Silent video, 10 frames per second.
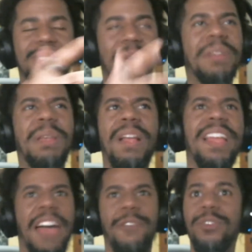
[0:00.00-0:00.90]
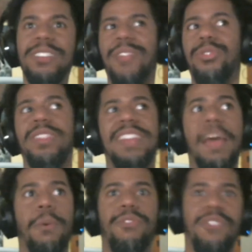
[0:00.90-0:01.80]
So at first, I thought they
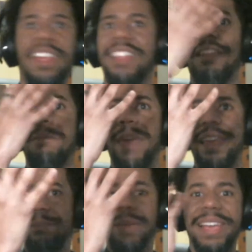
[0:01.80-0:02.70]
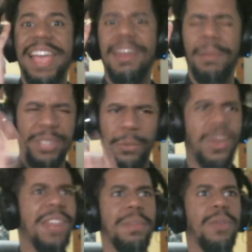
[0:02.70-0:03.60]
got reflected back at him. I was like,
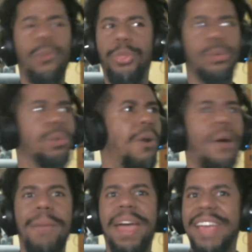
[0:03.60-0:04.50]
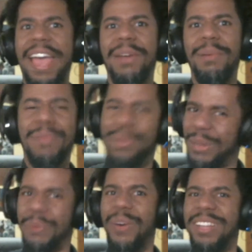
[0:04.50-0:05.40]
wait a minute, who threw them all back at him?
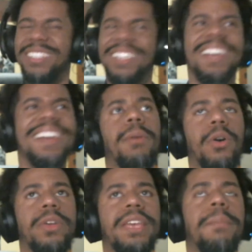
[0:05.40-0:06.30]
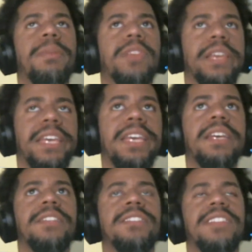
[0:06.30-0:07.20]
What? But okay, but the
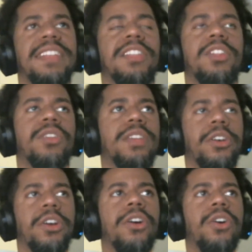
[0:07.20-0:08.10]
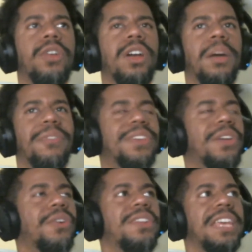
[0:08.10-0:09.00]
kids, like the girl, I
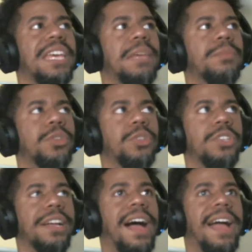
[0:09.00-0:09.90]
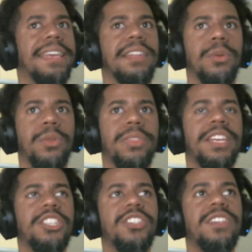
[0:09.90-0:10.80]
forget her name, you know, the cocky little
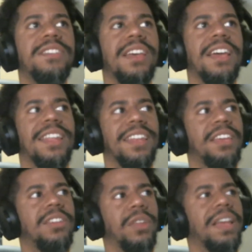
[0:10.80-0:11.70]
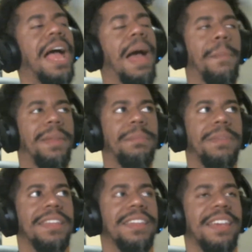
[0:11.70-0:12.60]
thing, she's like, you know, like, I'm gonna
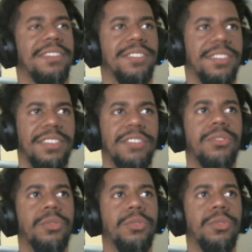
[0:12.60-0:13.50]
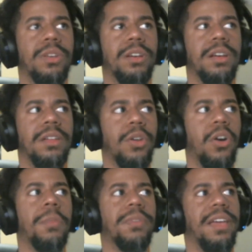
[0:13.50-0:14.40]
be the next successor to the
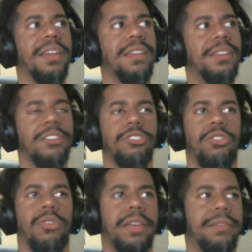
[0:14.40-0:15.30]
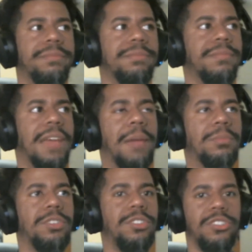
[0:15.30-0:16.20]
Armor Titan, like, 'cause, you know, like,
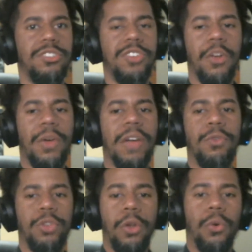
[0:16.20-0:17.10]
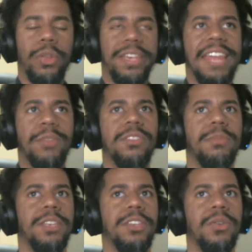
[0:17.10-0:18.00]
y'all don't hold a candle to
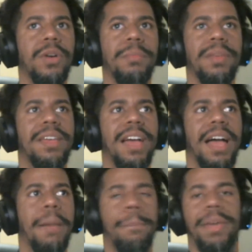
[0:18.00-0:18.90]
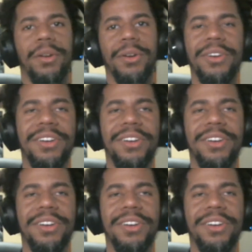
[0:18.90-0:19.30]
me, you know, I'm better.